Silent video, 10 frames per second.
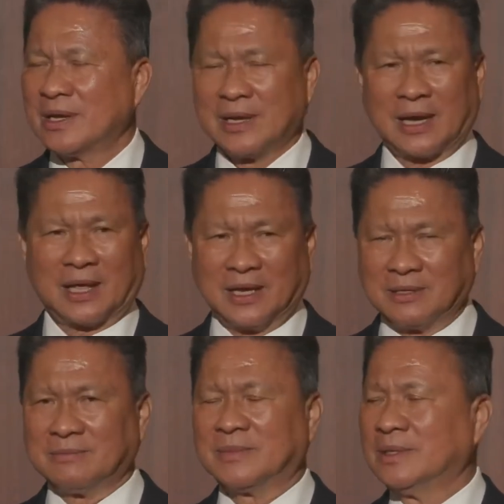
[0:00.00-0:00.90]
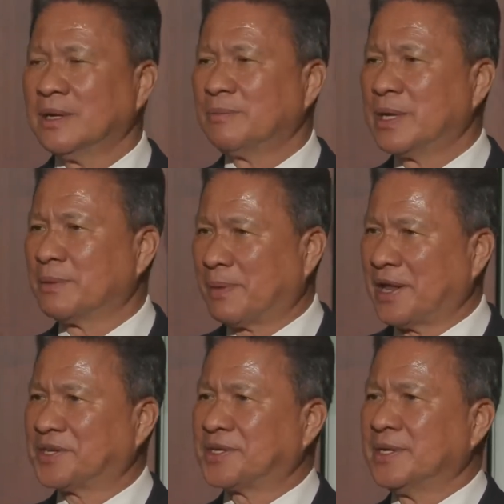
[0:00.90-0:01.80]
that can be a
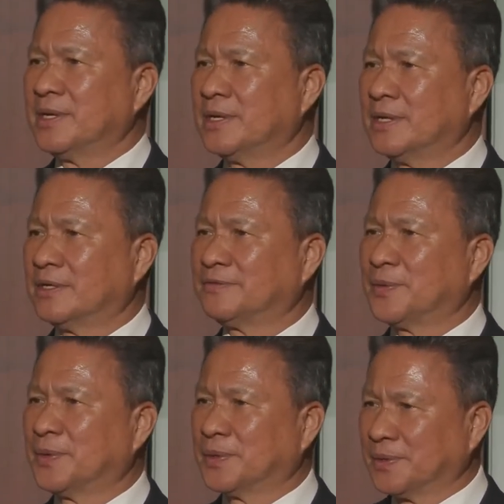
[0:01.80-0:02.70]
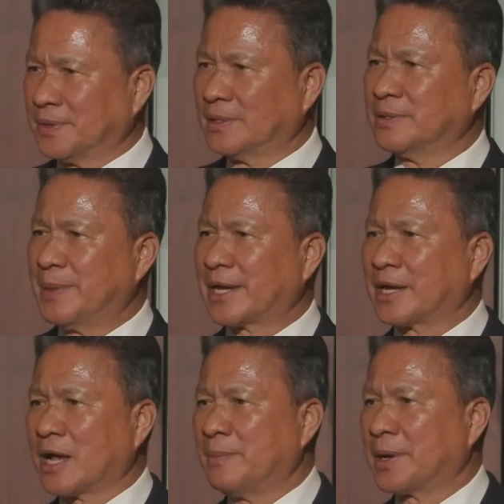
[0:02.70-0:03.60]
place uh, for the, the
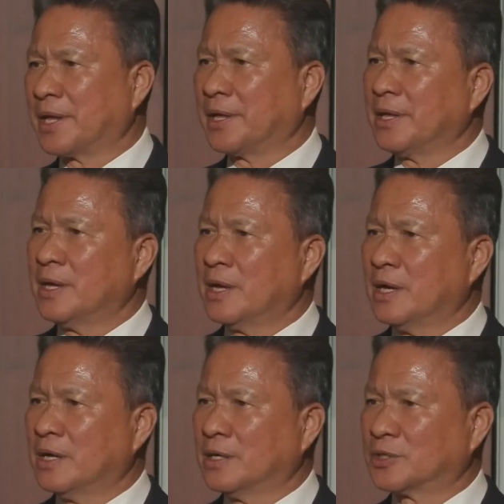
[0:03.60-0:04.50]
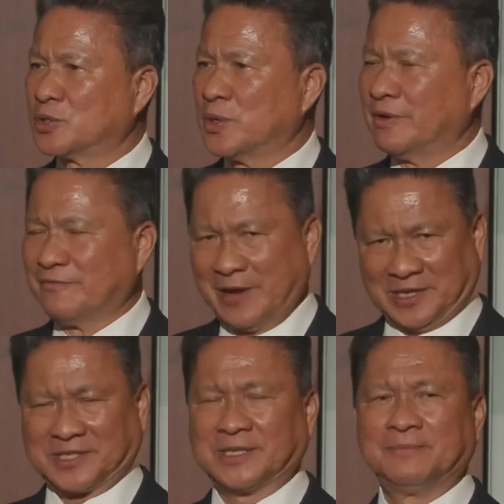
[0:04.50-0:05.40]
American company uh, to
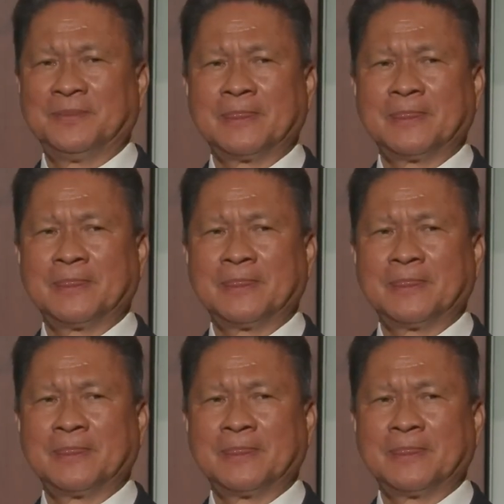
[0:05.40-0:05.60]
invest.